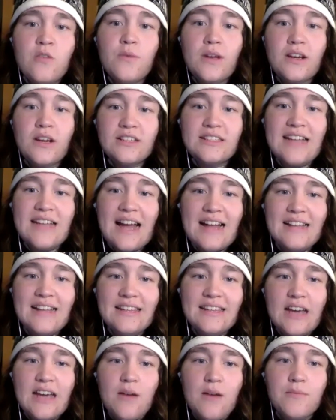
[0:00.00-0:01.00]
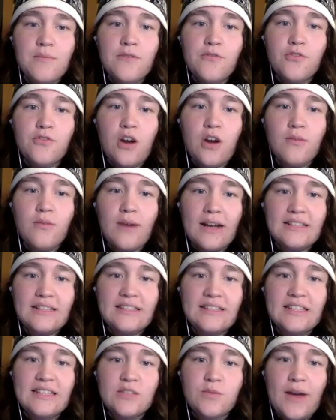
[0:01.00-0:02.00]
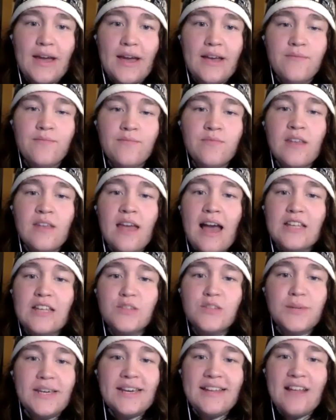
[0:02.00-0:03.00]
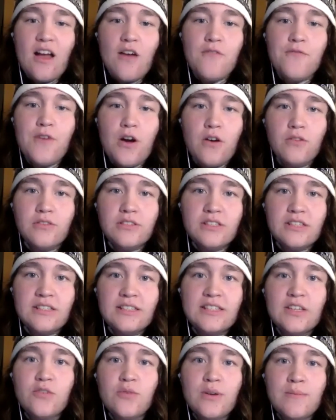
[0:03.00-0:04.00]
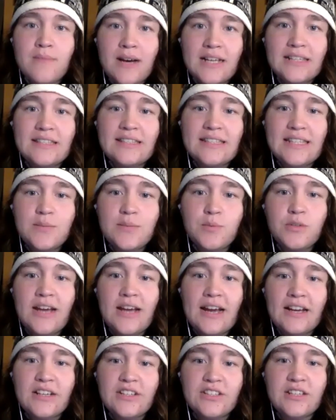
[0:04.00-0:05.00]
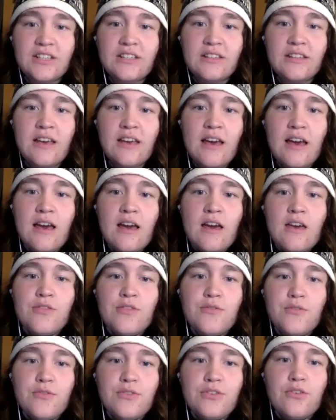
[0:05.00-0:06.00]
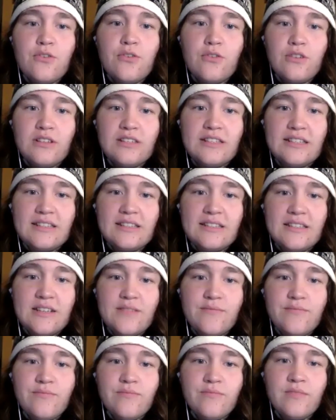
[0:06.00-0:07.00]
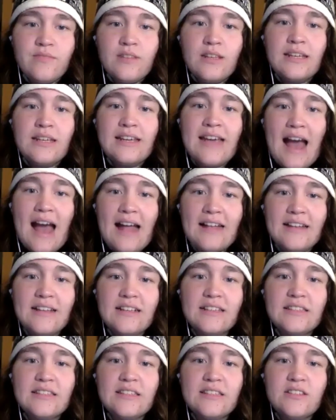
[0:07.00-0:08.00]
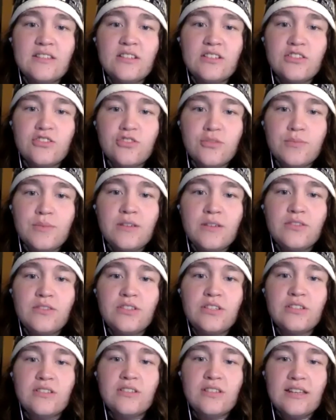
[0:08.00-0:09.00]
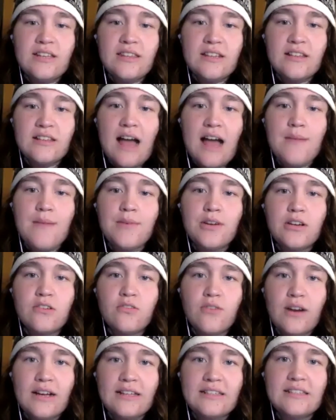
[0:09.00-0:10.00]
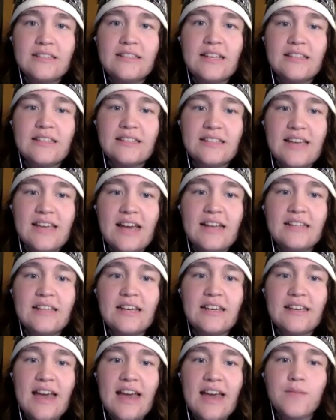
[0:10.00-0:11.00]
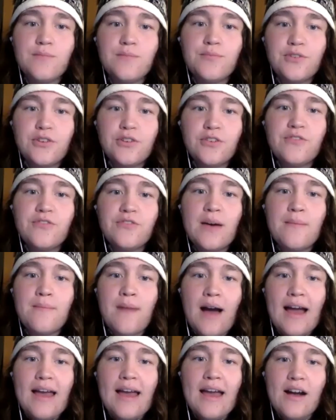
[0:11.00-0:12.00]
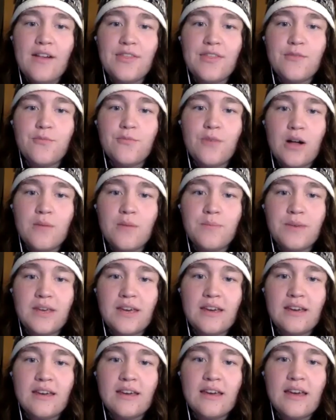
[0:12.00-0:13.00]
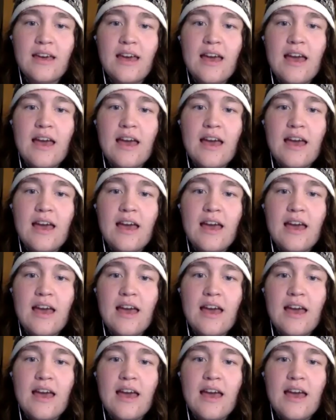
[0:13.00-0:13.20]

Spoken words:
We are standing up for our rights this way, as we cannot vote, so we must seek protection through the court system. Canada's contribution in the climate crisis has yet again proved that my health and well-being,